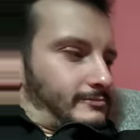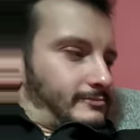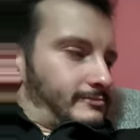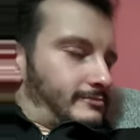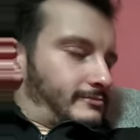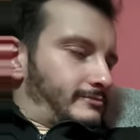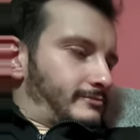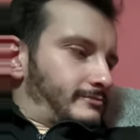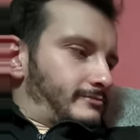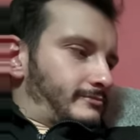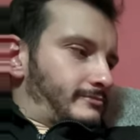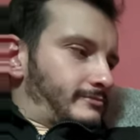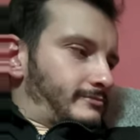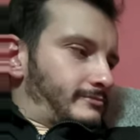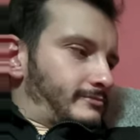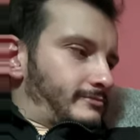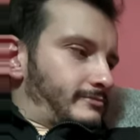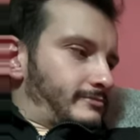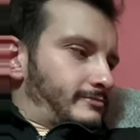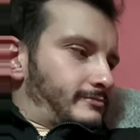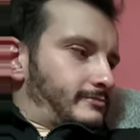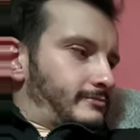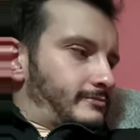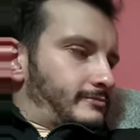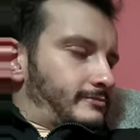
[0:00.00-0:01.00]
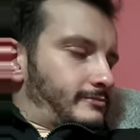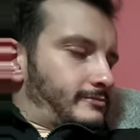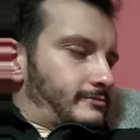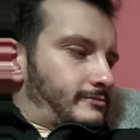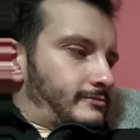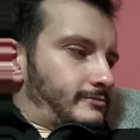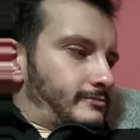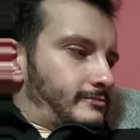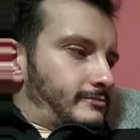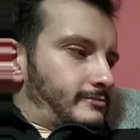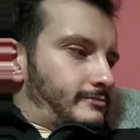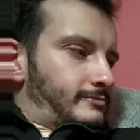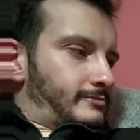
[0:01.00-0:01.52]

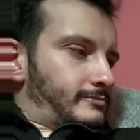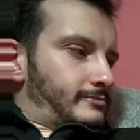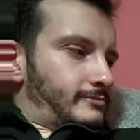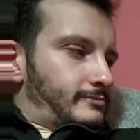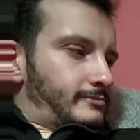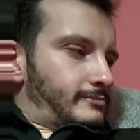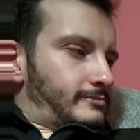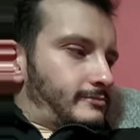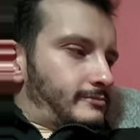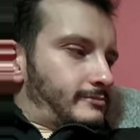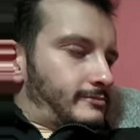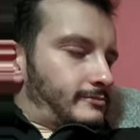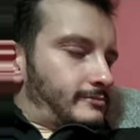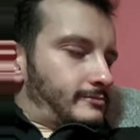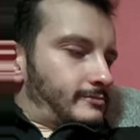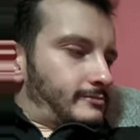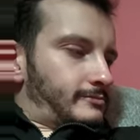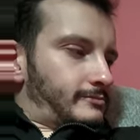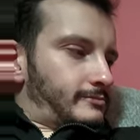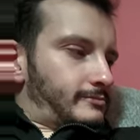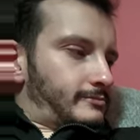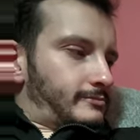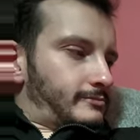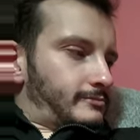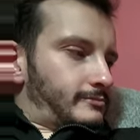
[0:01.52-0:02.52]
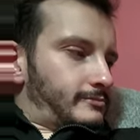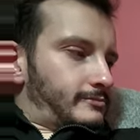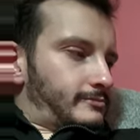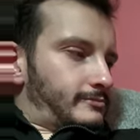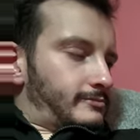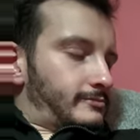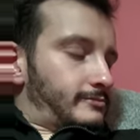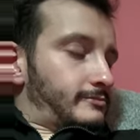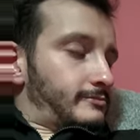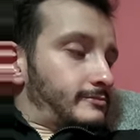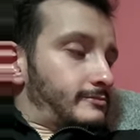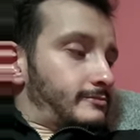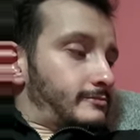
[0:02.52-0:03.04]

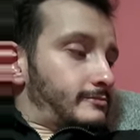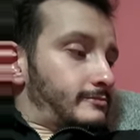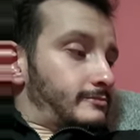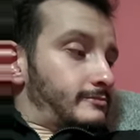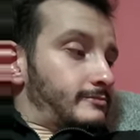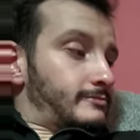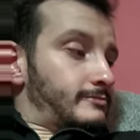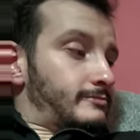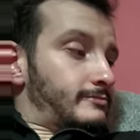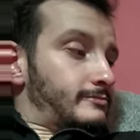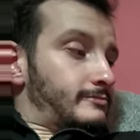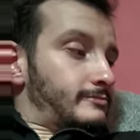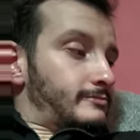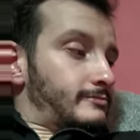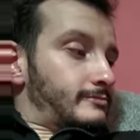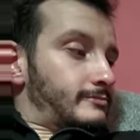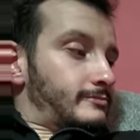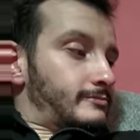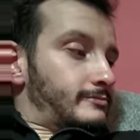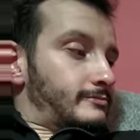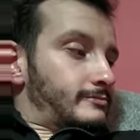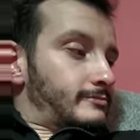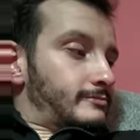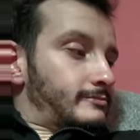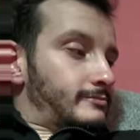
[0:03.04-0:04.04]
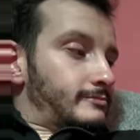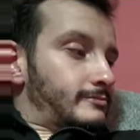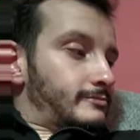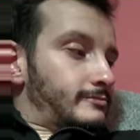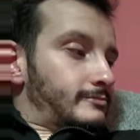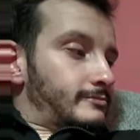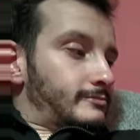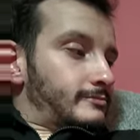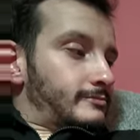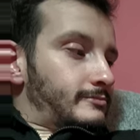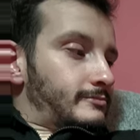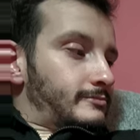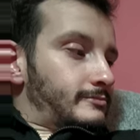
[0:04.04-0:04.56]

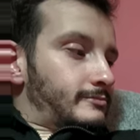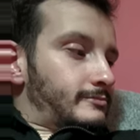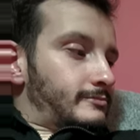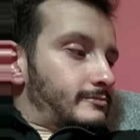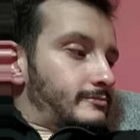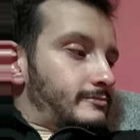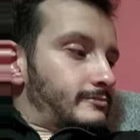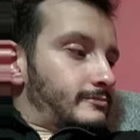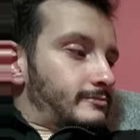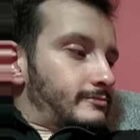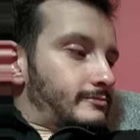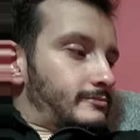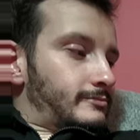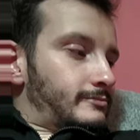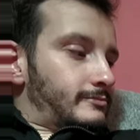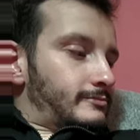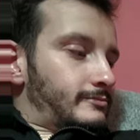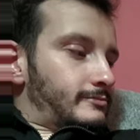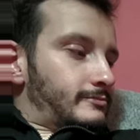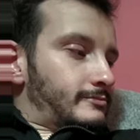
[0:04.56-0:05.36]
[no speech]